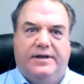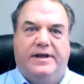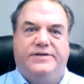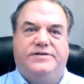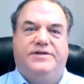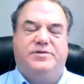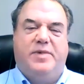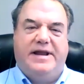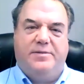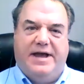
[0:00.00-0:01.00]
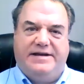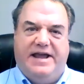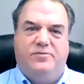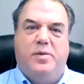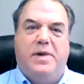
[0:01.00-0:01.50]
And so there's a buddy of mine,
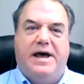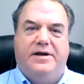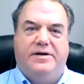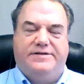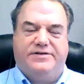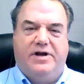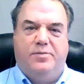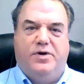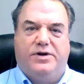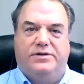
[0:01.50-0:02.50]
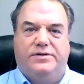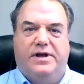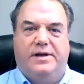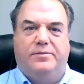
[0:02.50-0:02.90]
Dave Mamano, has a great book, Crash